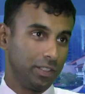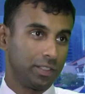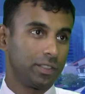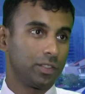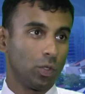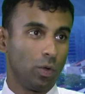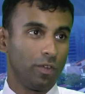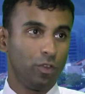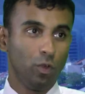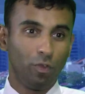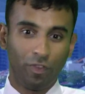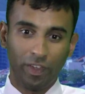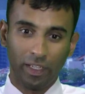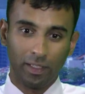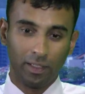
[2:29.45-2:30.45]
So if you
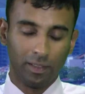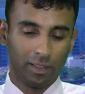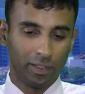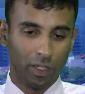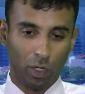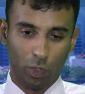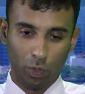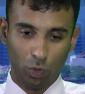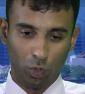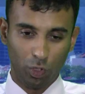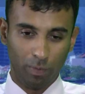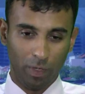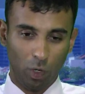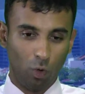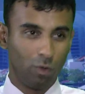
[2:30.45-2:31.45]
feel you
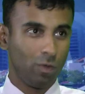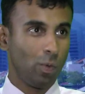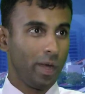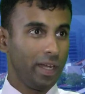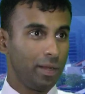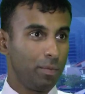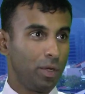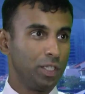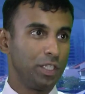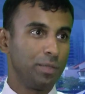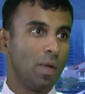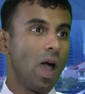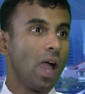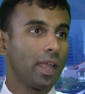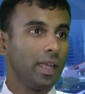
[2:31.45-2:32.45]
should be overweight emerging
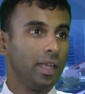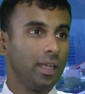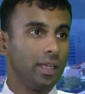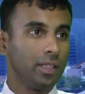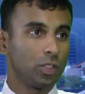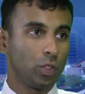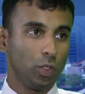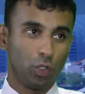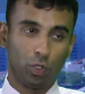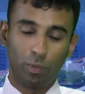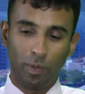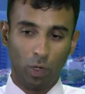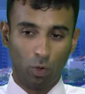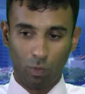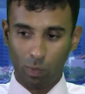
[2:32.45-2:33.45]
markets, or you should
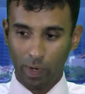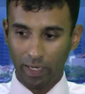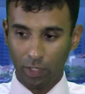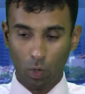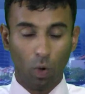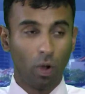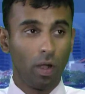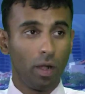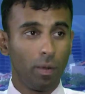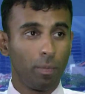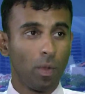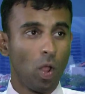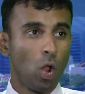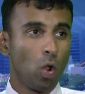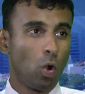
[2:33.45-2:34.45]
be overweight Europe,
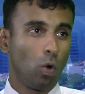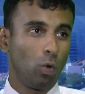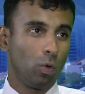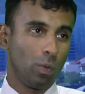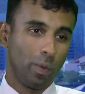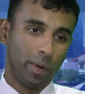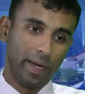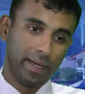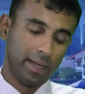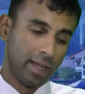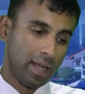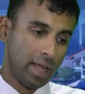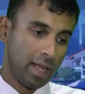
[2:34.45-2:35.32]
or overweight